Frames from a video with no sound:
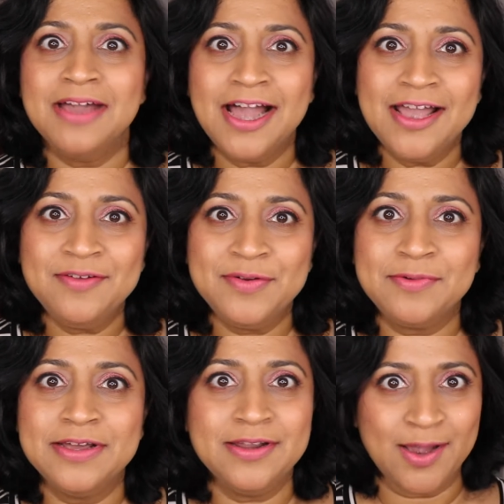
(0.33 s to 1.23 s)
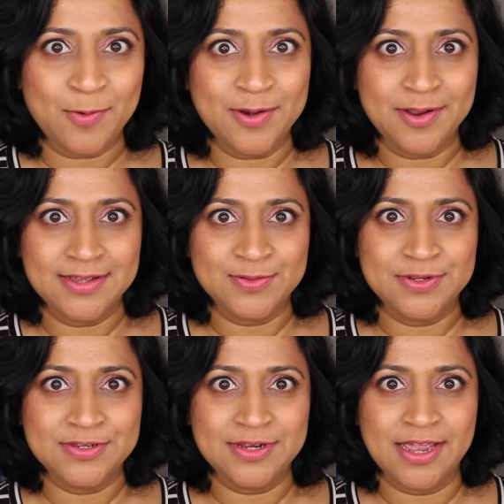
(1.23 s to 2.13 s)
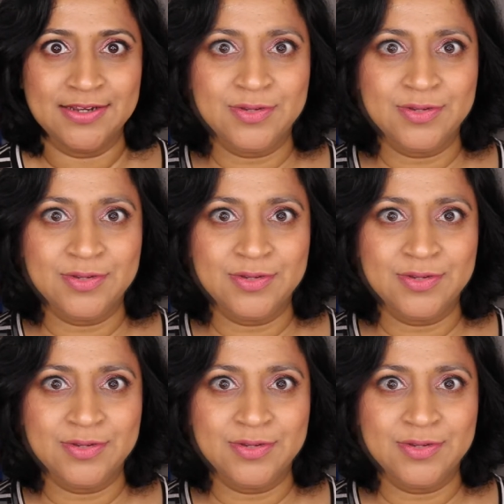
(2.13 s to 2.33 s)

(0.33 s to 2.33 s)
Hi everyone, how are you guys doing today?